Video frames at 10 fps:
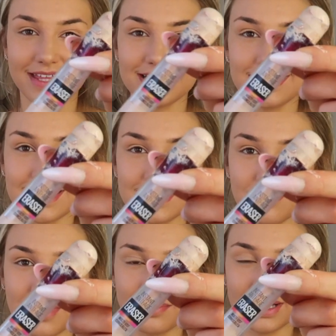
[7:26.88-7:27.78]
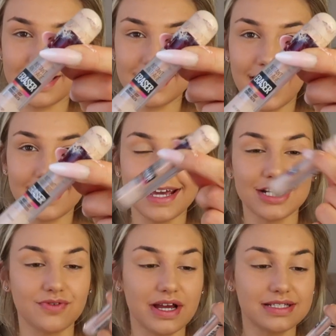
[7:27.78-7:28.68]
this, it's a Maybelline
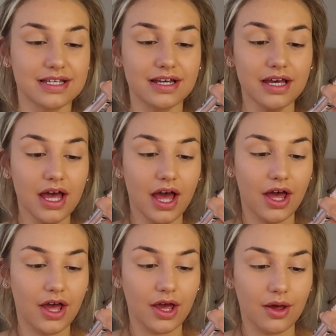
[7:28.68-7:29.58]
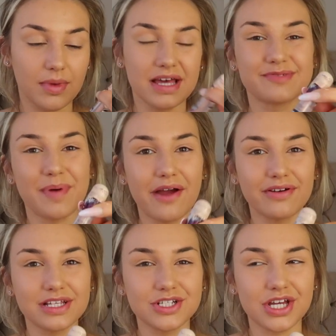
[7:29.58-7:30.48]
anti-age eraser. It's better
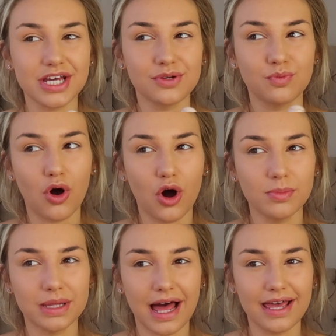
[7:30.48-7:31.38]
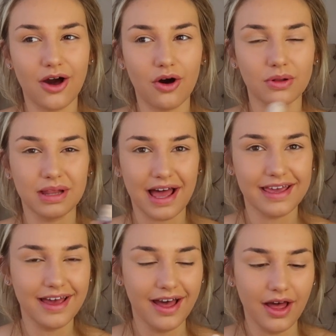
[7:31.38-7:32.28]
in the shade Warm Light or
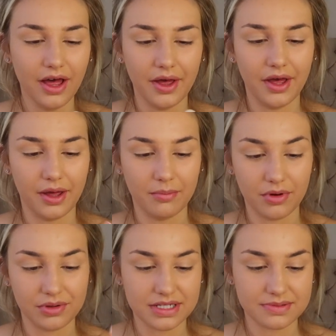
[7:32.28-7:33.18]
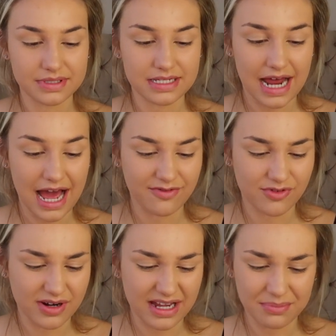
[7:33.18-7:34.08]
Light. But this one's in
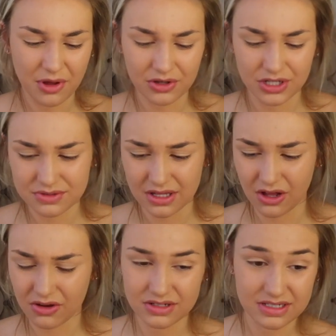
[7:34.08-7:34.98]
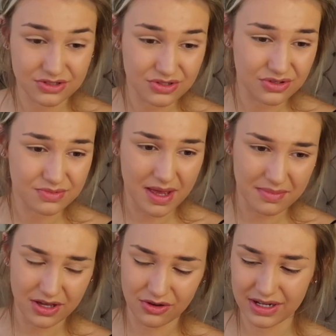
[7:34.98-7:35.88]
Ivory. I'm not going to use a lot because it does
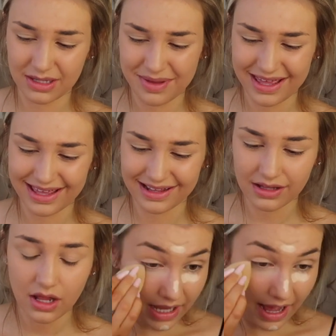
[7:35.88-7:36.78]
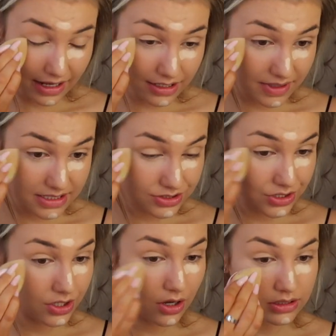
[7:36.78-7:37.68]
make me go really pale. But yeah, anyway,
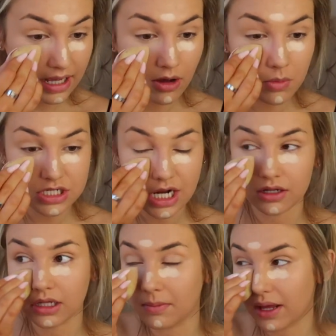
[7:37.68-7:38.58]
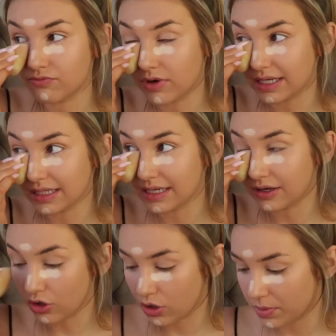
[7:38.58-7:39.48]
so like on my channel I'm like
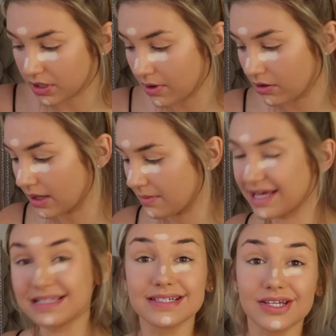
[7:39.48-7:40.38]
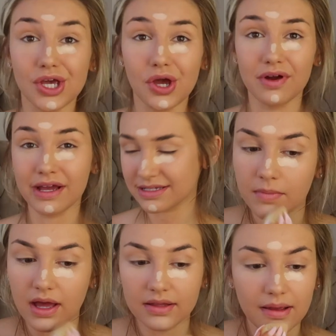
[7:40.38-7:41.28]
really open about like my
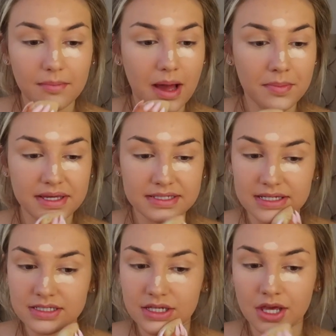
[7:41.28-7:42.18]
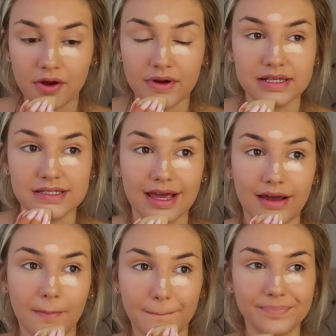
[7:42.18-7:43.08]
insecurities, and like my biggest insecurity is
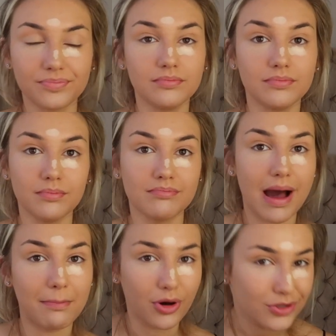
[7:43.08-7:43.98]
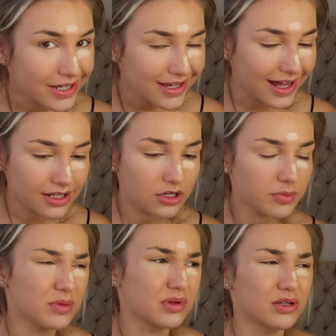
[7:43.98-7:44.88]
like my body. And I know
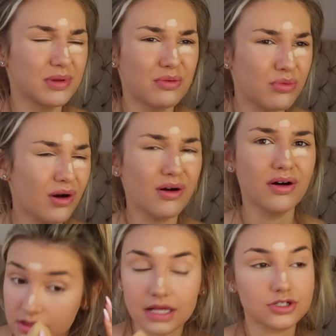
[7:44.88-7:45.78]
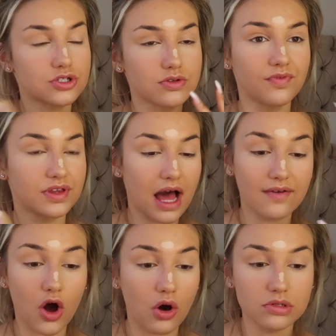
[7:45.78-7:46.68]
people are gonna be like, what? That's just something that
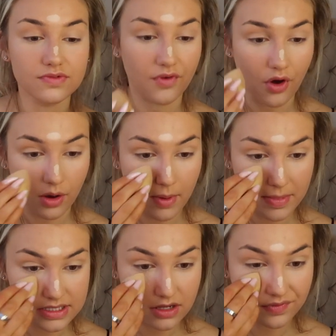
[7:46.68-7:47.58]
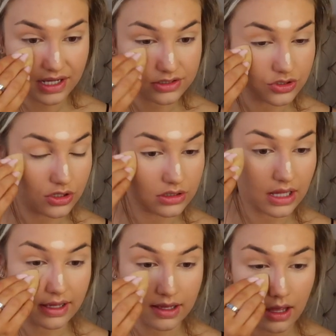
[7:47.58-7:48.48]
I've always thought about myself. Like I don't
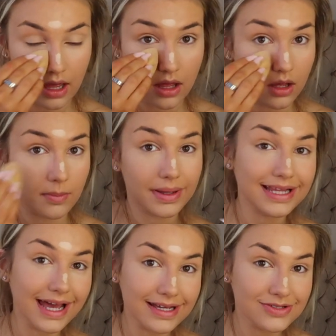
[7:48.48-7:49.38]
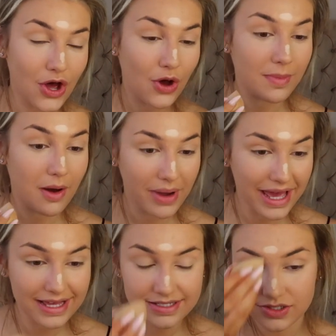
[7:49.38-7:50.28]
like my legs or my
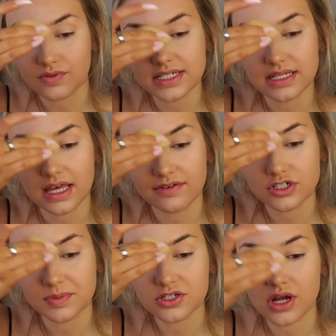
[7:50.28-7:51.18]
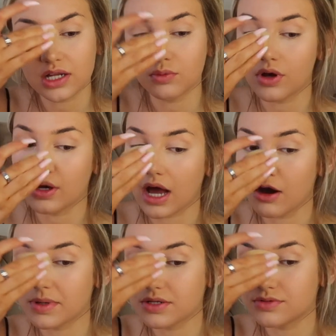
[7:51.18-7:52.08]
waist. So recently I've just been trying to work
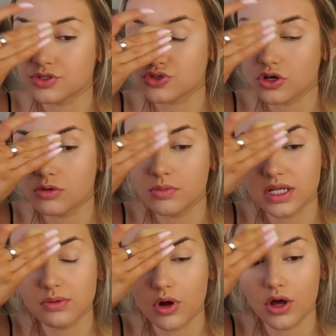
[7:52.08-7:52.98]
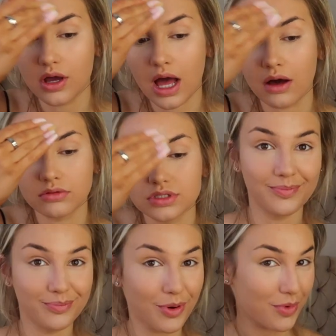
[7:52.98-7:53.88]
out. I've been doing so many
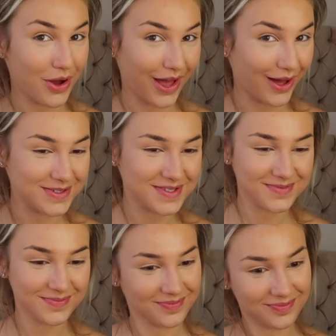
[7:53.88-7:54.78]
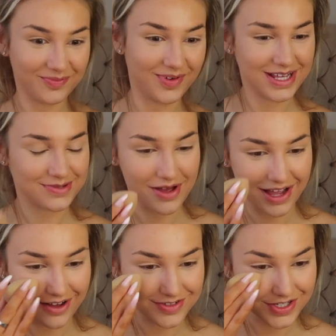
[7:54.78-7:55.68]
workouts, bum workouts, waist
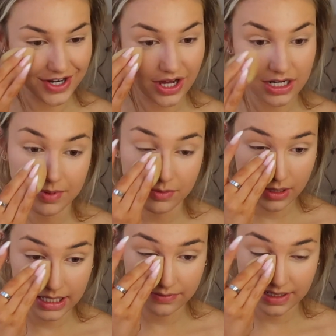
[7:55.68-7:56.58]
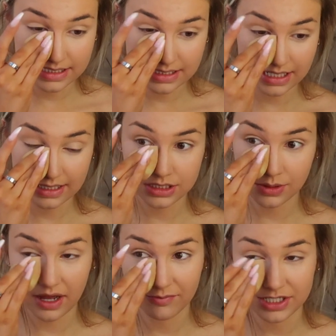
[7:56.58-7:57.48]
workouts, you know, and I've been really sticking
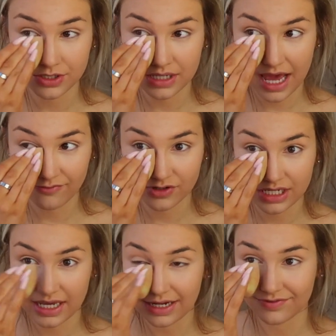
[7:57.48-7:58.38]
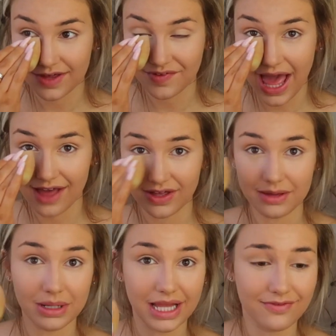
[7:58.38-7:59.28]
to it. I've been doing it every day, and I've never ever
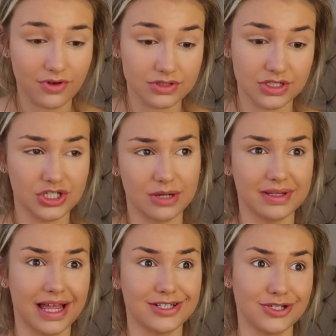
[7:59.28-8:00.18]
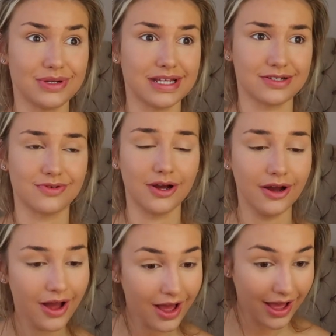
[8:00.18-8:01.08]
in my life gone to the gym in like 2 days in a row,